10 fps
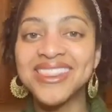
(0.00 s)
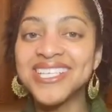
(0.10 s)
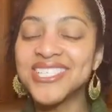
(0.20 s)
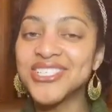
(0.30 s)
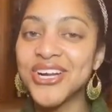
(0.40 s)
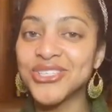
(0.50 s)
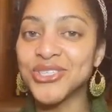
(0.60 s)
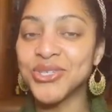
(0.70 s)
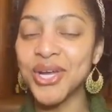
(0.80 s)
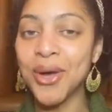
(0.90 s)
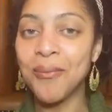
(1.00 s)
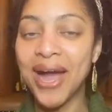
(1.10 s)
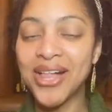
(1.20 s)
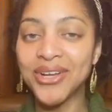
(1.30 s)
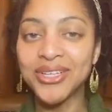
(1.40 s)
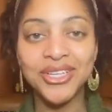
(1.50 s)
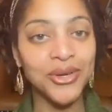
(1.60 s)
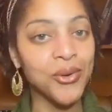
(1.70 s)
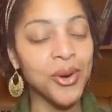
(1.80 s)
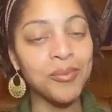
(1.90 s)
This is Dr. Joelle Ballard,
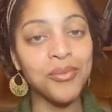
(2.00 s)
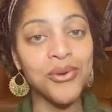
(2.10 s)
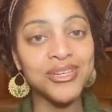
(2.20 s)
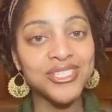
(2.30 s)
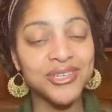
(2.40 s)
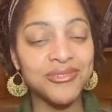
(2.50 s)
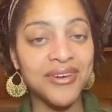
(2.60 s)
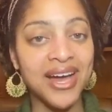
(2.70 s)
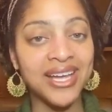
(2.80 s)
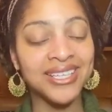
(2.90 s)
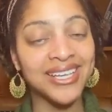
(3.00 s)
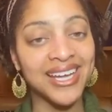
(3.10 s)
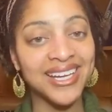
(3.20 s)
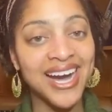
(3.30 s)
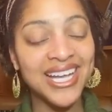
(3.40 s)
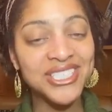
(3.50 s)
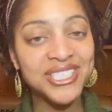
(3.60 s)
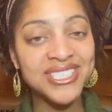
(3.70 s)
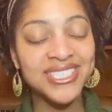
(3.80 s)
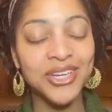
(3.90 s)
your board certified
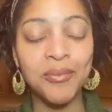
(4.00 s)
gynecologist,